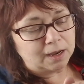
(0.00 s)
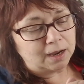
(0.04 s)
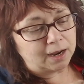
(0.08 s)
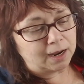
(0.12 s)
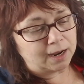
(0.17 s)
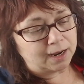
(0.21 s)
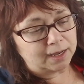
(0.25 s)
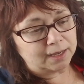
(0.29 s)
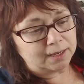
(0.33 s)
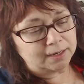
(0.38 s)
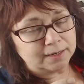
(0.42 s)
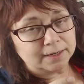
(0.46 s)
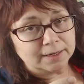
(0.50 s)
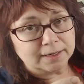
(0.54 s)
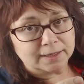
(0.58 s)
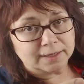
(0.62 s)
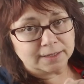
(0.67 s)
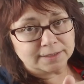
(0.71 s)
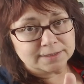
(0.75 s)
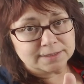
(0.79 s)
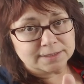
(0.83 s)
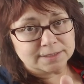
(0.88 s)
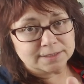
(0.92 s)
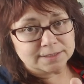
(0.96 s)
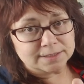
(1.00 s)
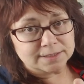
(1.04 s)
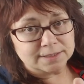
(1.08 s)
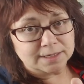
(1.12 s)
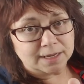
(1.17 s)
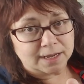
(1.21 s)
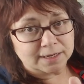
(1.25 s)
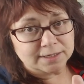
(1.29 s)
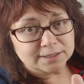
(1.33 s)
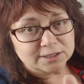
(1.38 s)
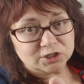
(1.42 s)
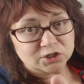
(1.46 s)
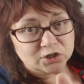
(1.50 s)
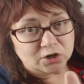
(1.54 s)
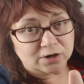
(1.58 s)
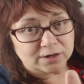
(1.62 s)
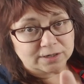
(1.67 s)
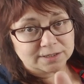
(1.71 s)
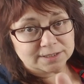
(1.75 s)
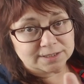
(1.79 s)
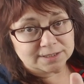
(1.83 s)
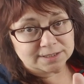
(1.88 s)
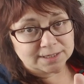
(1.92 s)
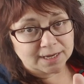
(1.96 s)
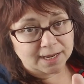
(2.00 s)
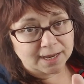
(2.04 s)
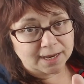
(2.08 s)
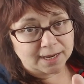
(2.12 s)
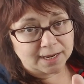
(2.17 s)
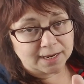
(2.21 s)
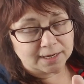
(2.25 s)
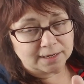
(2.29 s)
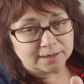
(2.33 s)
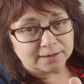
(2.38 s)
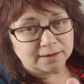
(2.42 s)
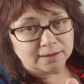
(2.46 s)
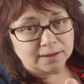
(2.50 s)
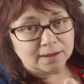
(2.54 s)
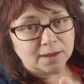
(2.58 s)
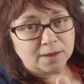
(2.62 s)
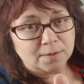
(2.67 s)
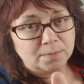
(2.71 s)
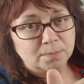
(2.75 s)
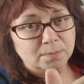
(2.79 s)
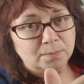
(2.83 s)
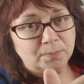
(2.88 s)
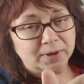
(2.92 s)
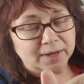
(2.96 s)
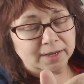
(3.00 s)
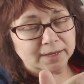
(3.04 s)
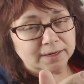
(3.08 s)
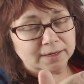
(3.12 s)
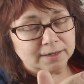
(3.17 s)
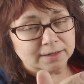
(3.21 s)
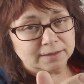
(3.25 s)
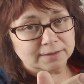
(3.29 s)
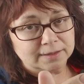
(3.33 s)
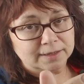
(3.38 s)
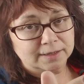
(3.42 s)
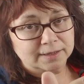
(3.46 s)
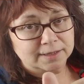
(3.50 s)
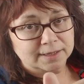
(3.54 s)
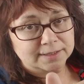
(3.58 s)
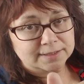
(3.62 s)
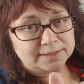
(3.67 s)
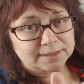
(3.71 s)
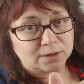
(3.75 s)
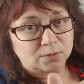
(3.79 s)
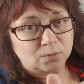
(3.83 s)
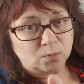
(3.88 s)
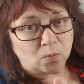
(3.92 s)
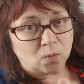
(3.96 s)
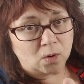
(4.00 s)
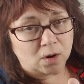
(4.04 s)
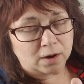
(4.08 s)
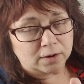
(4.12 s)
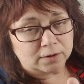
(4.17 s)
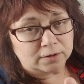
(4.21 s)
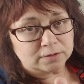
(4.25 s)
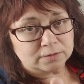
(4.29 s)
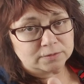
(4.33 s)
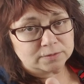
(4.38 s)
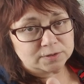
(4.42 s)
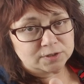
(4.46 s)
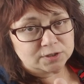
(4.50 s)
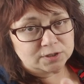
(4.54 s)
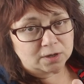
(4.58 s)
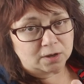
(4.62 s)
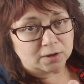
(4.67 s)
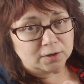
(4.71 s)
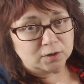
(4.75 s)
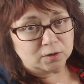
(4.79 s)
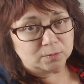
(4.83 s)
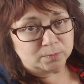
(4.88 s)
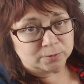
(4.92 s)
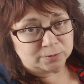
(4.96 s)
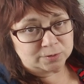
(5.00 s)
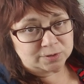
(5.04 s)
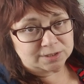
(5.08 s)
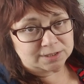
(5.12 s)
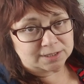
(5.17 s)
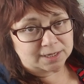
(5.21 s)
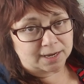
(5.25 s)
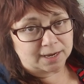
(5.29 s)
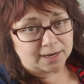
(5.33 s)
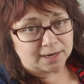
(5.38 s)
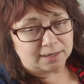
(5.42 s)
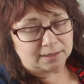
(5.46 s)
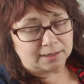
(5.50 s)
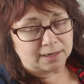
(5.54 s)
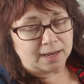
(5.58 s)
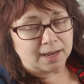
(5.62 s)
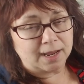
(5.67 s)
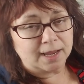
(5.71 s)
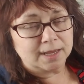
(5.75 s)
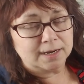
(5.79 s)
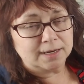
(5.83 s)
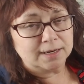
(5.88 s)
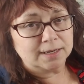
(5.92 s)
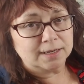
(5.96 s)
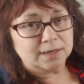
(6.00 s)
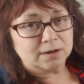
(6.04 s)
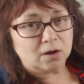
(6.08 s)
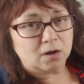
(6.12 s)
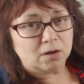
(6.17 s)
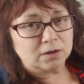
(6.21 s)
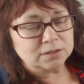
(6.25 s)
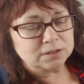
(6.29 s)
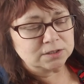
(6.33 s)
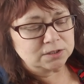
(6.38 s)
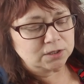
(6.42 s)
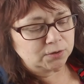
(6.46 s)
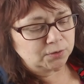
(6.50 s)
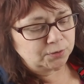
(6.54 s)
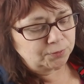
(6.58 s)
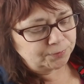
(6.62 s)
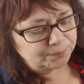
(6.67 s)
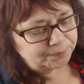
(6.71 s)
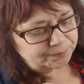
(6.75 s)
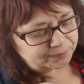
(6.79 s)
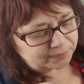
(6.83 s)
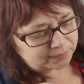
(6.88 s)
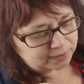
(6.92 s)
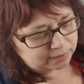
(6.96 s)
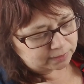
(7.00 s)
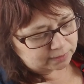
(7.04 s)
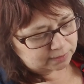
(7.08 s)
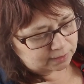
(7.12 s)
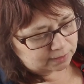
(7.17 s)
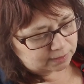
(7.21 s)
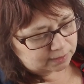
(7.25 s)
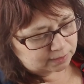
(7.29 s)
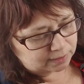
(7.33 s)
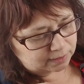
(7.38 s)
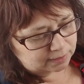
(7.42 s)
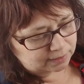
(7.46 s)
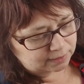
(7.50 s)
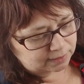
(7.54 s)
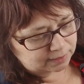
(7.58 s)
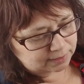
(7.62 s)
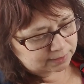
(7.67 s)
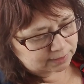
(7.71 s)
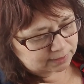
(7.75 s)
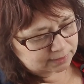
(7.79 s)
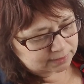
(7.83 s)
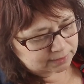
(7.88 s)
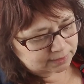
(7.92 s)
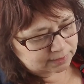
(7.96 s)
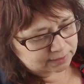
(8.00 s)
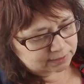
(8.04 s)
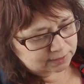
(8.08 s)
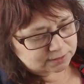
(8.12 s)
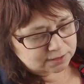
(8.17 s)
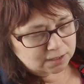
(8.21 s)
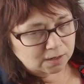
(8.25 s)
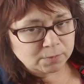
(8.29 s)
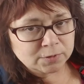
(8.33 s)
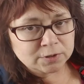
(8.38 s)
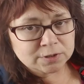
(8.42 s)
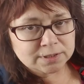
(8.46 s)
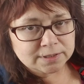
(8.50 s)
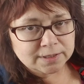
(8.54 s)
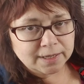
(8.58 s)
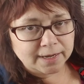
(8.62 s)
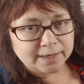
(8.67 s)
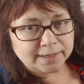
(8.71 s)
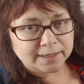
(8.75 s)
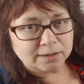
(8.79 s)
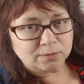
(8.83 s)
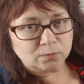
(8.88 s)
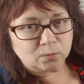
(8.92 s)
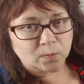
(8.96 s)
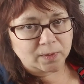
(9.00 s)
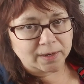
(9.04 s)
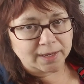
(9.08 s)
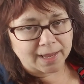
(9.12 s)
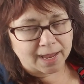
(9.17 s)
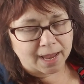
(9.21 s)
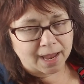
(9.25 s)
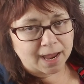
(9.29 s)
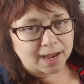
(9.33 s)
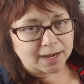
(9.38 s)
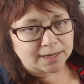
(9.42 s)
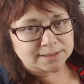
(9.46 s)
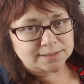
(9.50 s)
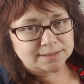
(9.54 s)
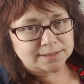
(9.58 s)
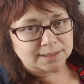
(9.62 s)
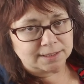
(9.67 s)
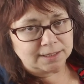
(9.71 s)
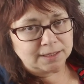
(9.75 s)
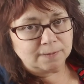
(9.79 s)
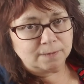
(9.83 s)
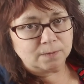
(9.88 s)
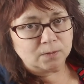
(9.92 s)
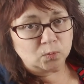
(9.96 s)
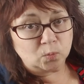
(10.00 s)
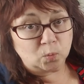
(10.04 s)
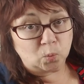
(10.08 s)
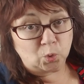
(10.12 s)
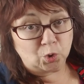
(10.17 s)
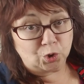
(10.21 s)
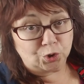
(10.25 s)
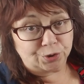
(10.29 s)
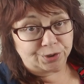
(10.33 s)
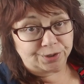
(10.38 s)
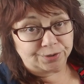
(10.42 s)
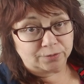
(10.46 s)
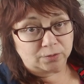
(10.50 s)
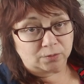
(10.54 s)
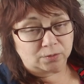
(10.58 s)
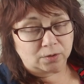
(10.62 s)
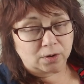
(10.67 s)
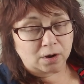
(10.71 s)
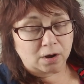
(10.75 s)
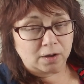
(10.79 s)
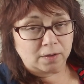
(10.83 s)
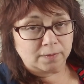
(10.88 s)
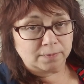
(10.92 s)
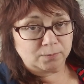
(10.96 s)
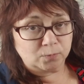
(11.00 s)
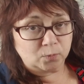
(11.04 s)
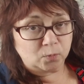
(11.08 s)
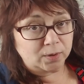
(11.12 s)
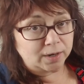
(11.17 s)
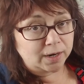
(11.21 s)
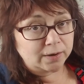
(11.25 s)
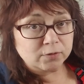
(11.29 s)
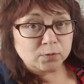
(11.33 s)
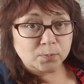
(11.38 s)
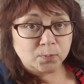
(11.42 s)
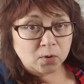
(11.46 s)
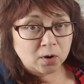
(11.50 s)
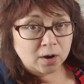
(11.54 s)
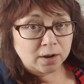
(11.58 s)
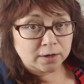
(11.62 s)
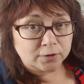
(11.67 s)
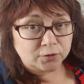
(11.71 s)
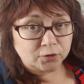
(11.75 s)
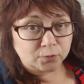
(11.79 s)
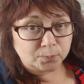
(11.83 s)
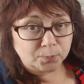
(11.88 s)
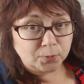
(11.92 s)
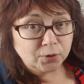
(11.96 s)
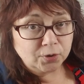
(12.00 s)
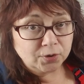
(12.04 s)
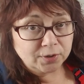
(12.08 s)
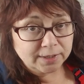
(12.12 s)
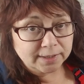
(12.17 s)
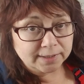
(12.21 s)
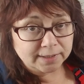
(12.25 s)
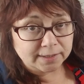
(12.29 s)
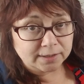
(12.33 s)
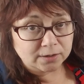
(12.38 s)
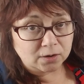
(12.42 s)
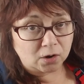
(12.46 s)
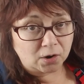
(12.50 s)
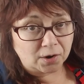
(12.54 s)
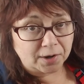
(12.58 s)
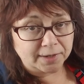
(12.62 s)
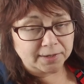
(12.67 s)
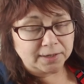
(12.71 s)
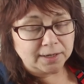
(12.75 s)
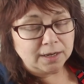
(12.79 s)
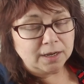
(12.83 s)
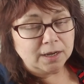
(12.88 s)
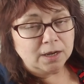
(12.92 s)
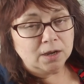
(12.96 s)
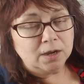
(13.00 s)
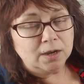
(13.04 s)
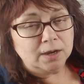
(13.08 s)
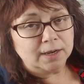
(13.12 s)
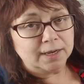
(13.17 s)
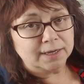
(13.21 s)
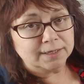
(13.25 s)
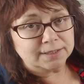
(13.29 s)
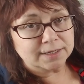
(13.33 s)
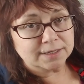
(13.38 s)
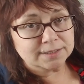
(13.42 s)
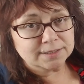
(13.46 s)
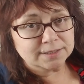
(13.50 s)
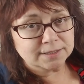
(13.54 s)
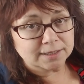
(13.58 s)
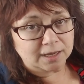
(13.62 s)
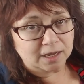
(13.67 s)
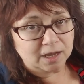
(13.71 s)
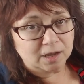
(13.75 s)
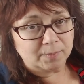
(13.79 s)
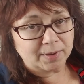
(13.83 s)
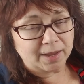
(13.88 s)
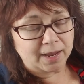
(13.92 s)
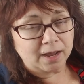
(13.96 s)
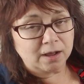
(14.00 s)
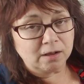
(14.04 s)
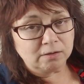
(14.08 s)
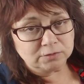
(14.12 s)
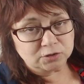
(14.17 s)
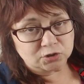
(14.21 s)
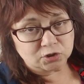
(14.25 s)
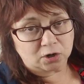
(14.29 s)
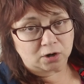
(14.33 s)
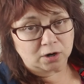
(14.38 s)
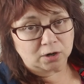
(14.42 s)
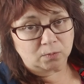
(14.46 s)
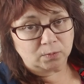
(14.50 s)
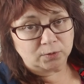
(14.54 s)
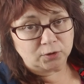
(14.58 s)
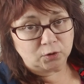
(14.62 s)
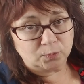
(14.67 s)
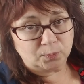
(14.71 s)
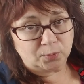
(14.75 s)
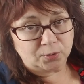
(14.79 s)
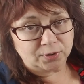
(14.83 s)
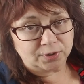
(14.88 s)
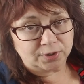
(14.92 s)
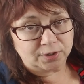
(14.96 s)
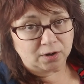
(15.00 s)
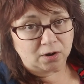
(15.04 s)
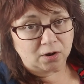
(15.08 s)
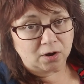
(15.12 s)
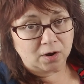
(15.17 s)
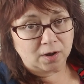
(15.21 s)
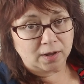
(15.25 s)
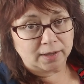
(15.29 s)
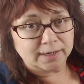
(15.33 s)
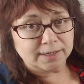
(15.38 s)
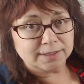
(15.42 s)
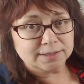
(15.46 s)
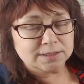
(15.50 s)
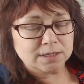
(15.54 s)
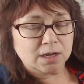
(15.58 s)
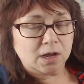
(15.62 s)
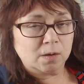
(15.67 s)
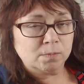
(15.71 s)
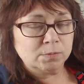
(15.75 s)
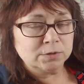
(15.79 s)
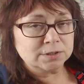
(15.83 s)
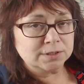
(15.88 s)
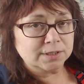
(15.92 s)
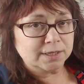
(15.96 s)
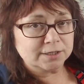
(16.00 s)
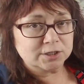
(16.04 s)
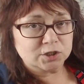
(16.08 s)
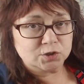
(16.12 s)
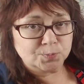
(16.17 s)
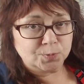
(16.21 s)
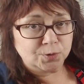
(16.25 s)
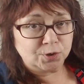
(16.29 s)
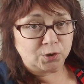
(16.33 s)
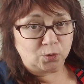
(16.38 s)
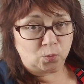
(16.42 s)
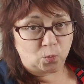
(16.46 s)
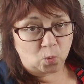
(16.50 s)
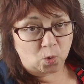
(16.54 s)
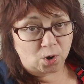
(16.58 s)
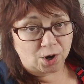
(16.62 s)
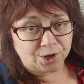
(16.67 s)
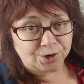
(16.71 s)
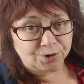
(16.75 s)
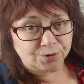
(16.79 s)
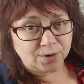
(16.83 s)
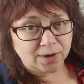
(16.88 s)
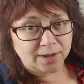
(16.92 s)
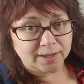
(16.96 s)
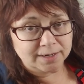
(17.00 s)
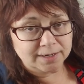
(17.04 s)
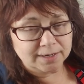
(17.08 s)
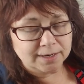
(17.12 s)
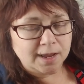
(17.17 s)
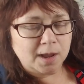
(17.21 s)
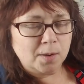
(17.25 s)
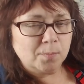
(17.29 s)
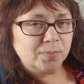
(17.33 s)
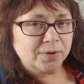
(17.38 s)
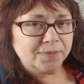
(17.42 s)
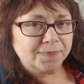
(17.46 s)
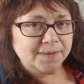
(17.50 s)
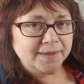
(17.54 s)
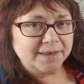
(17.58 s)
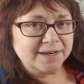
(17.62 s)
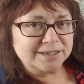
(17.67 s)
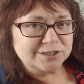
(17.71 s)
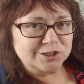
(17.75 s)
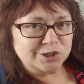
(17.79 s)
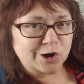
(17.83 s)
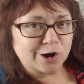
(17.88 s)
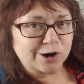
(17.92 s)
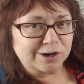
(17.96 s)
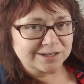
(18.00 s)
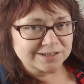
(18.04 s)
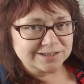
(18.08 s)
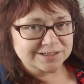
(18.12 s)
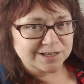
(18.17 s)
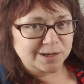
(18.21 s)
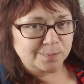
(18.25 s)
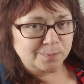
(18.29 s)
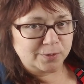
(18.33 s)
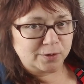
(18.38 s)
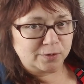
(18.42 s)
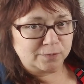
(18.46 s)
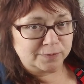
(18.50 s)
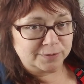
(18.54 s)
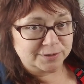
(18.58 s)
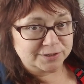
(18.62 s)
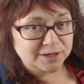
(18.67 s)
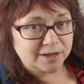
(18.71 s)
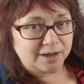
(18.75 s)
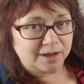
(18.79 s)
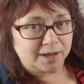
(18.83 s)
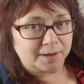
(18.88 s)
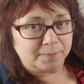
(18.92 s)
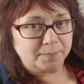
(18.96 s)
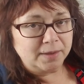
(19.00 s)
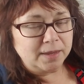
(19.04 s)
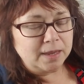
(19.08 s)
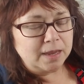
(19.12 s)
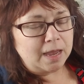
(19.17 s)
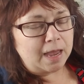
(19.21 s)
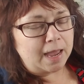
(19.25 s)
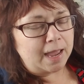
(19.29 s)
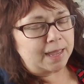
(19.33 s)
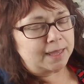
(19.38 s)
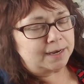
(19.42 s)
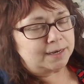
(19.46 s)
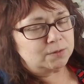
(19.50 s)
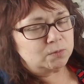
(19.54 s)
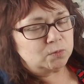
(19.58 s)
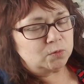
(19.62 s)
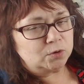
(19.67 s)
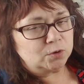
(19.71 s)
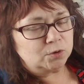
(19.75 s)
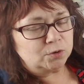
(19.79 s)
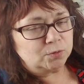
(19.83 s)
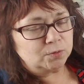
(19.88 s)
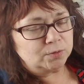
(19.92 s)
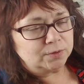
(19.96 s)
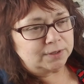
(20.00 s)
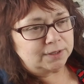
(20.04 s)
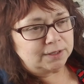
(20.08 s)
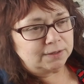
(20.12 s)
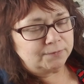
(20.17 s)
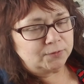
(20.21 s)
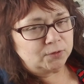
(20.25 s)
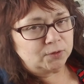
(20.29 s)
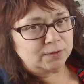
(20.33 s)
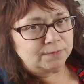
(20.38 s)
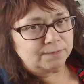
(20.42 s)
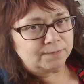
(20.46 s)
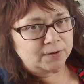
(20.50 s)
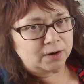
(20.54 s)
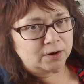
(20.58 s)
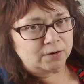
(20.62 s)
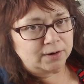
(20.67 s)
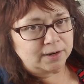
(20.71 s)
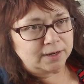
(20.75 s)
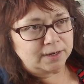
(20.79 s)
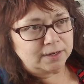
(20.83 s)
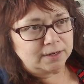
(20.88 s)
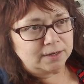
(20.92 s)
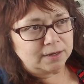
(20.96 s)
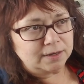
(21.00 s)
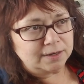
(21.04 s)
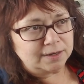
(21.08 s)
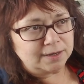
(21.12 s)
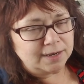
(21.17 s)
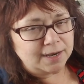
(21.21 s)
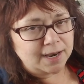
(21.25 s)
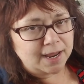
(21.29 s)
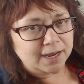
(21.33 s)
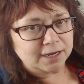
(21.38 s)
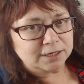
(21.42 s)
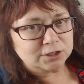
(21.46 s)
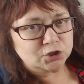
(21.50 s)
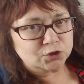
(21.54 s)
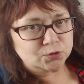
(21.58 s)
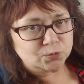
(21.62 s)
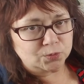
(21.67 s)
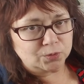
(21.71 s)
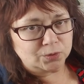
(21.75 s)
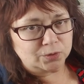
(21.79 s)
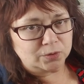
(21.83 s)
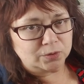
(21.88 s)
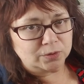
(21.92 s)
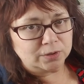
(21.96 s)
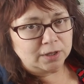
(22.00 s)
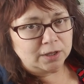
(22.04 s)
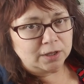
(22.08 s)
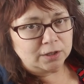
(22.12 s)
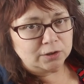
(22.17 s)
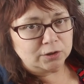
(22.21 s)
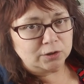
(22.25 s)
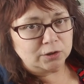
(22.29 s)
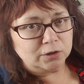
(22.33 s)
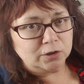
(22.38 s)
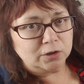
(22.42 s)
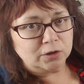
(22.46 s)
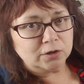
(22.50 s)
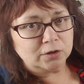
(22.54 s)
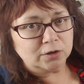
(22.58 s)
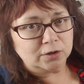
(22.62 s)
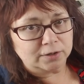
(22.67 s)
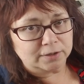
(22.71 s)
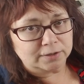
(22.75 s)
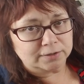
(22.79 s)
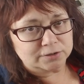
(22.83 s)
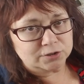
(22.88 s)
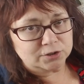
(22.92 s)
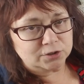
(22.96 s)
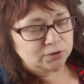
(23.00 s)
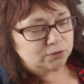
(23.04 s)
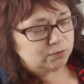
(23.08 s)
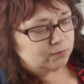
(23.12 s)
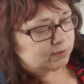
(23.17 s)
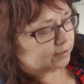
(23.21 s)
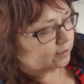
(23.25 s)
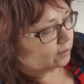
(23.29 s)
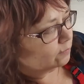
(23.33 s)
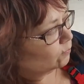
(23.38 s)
and it gets this nice dark stain, but it's a water soluble stain, and it also it, it, it's almost like it reacts in the wood or on whatever product you're putting it on. It doesn't come out dark when you put it on. It's almost like just putting water on it, but then it darkens up over time and it will give you a very natural look to it. It